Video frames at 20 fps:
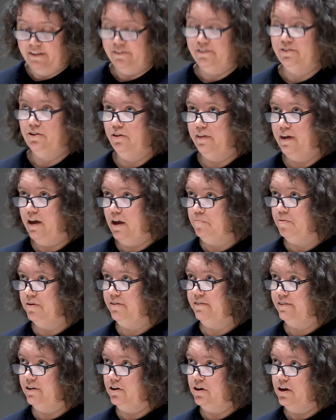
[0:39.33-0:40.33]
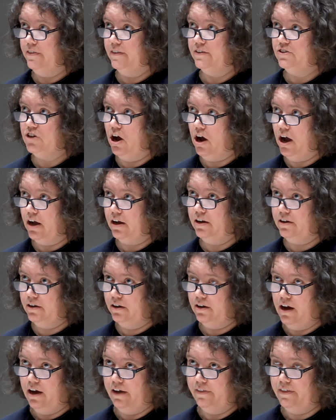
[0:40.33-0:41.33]
And so the aprons that are in the
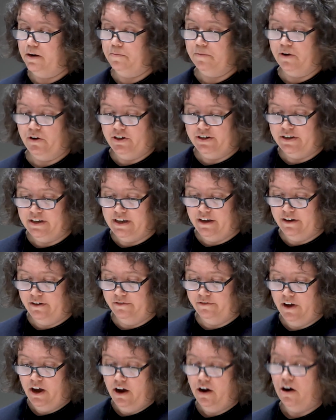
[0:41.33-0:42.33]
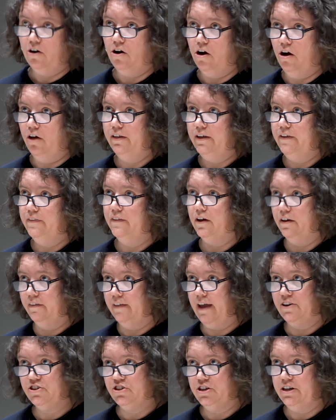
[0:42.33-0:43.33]
talk that I'm going to give are all in the
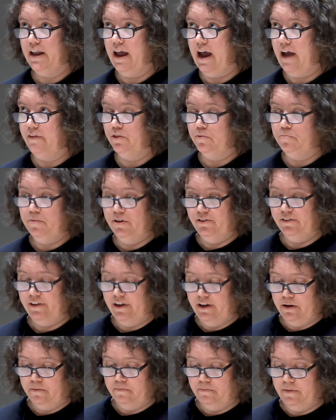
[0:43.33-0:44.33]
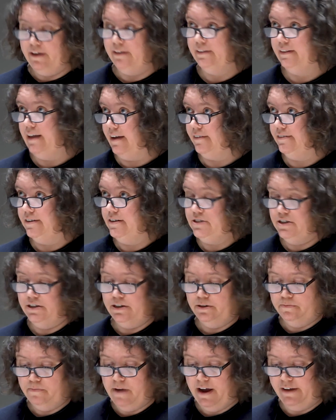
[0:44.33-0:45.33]
collection at the museum in Lexington,